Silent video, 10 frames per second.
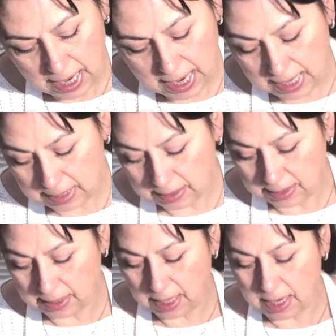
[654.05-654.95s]

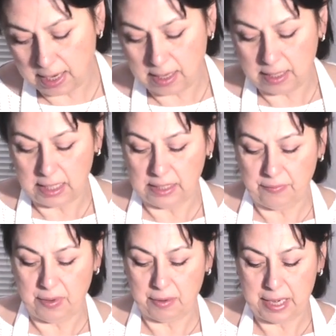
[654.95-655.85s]
has, it's
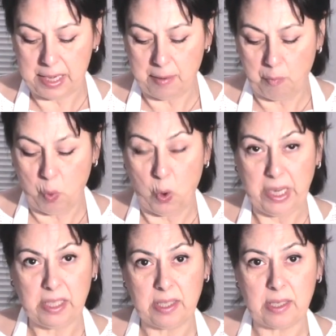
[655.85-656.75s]
very
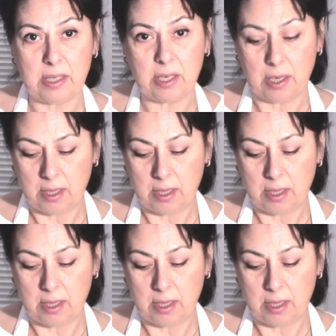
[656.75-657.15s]
moist,